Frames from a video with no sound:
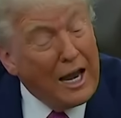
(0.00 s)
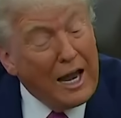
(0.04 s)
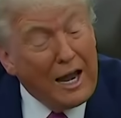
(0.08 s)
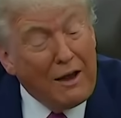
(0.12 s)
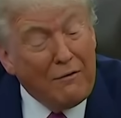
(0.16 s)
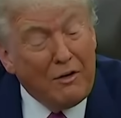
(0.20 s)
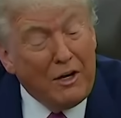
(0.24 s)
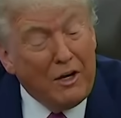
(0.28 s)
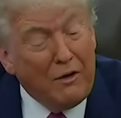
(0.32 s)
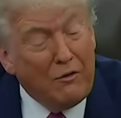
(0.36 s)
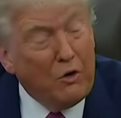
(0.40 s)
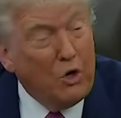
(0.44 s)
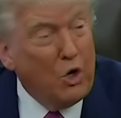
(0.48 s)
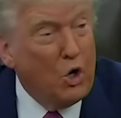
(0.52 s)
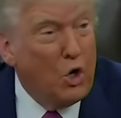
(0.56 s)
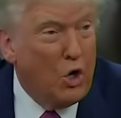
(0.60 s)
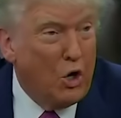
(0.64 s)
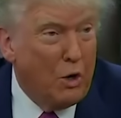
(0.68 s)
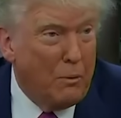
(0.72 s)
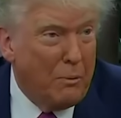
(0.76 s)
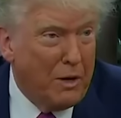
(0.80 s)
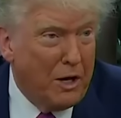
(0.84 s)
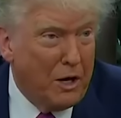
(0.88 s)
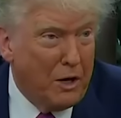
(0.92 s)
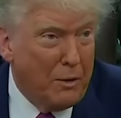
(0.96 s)
And I haven't even
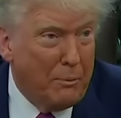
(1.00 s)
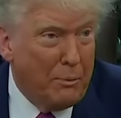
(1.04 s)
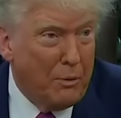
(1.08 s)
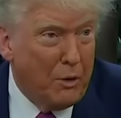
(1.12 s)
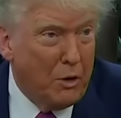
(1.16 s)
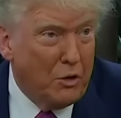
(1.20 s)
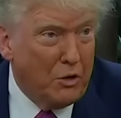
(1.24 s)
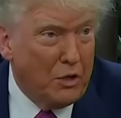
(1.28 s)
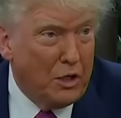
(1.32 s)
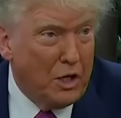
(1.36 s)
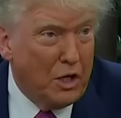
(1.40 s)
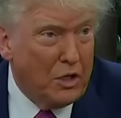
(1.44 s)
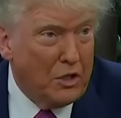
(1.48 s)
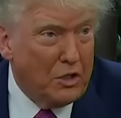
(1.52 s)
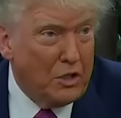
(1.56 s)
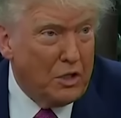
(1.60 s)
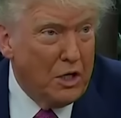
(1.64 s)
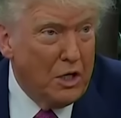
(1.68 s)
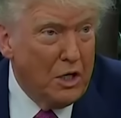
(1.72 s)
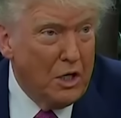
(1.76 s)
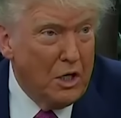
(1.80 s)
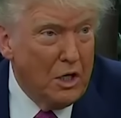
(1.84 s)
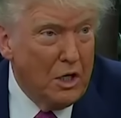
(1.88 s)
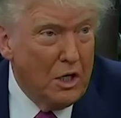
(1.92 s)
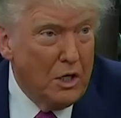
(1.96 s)
heard about a
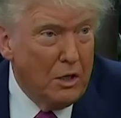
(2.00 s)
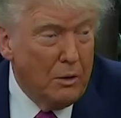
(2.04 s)
protest,